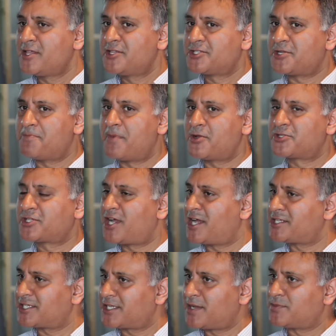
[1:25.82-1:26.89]
So most
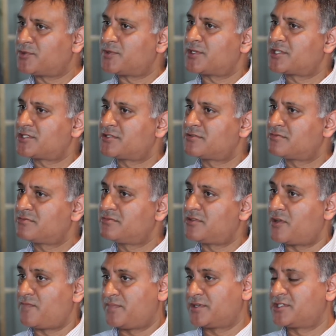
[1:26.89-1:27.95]
guys that come to us
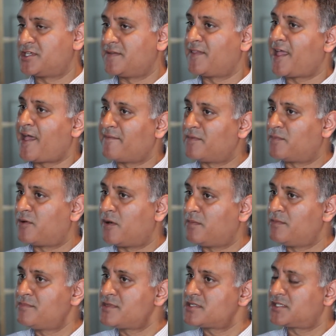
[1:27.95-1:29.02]
don't perceive they have a
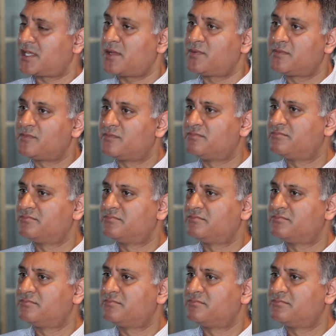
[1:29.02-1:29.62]
problem and say, well,